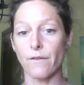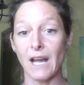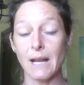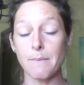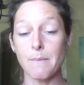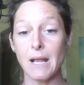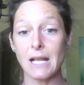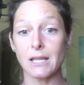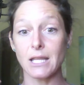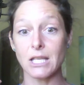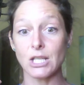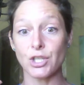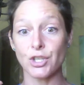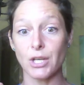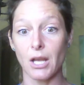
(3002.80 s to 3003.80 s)
if I make
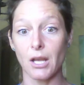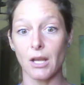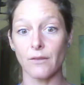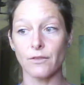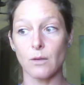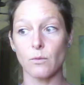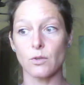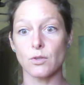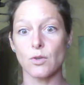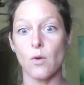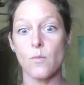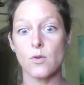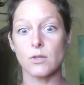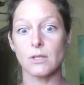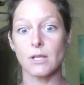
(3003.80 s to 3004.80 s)
this shift, it was
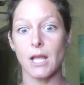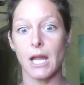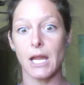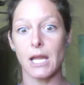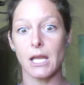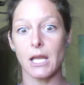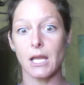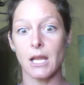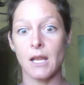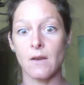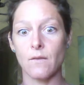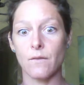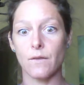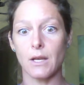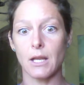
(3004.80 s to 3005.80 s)
almost like
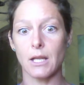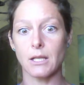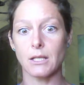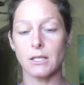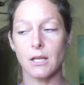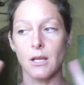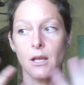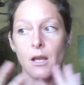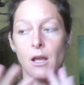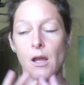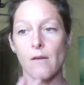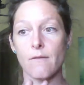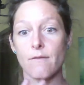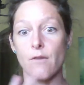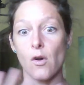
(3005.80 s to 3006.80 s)
infinite
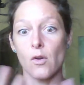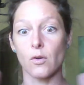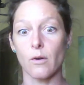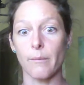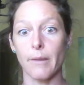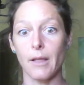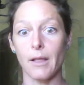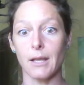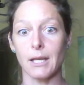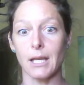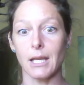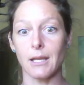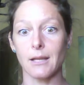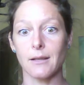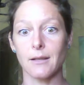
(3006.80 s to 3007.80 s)

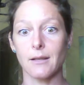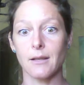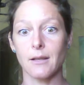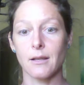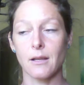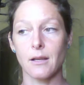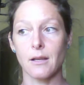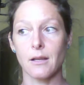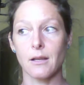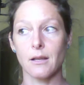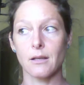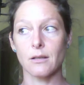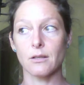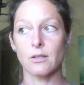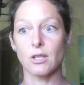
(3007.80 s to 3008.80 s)
vulnerability
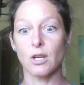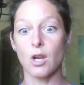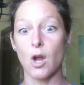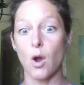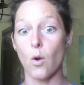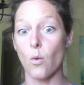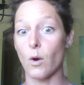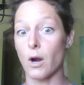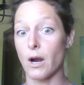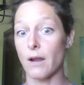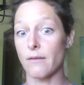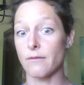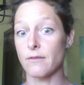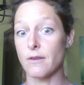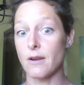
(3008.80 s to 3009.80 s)
to go where
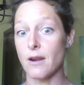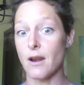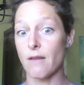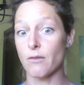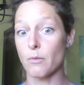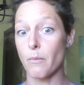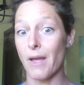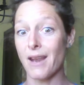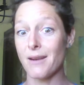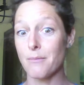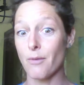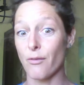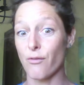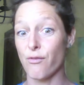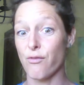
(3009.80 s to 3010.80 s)
I've never been
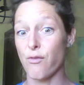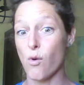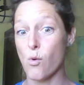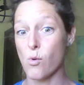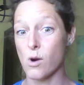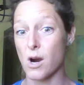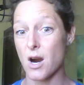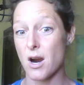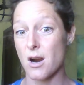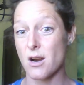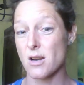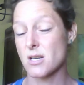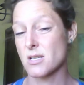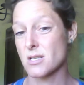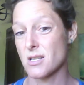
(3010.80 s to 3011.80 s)
before.